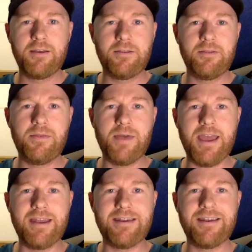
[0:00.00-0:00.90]

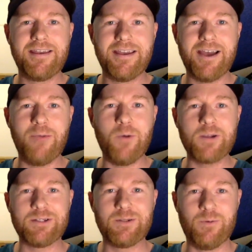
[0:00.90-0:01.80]
than I
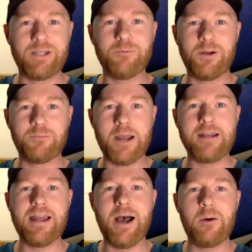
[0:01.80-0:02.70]
was at 21
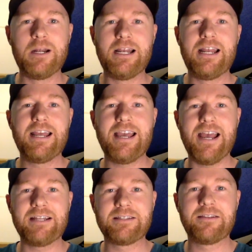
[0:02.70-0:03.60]
right now
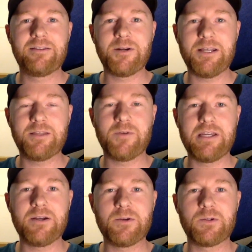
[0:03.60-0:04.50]
at 33
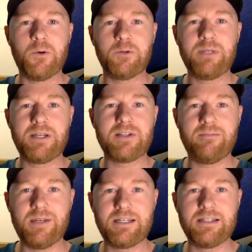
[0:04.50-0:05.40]
years old, because
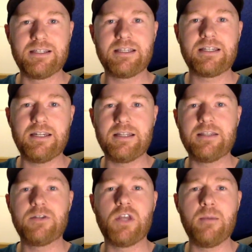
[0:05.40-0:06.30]
I've been consistent at
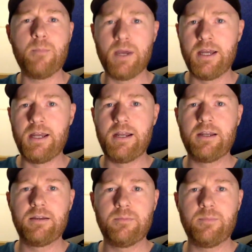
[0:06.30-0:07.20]
the gym,
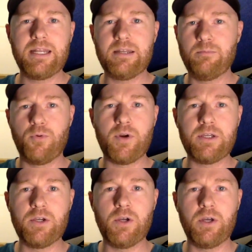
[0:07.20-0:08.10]
been eating pretty
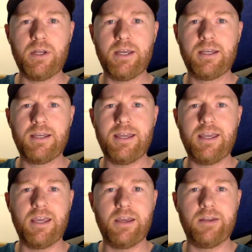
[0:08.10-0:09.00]
good,
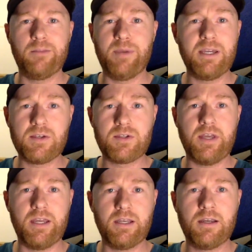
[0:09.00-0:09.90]
and the biggest
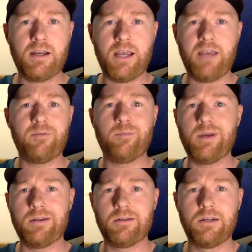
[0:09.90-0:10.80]
thing, I haven't
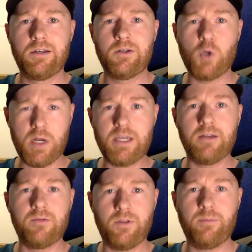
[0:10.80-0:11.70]
been
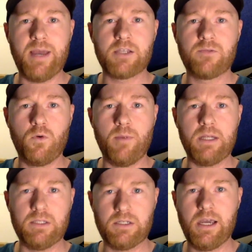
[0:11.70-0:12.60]
drinking for the past 4
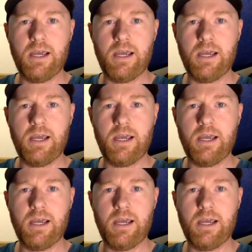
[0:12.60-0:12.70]
months.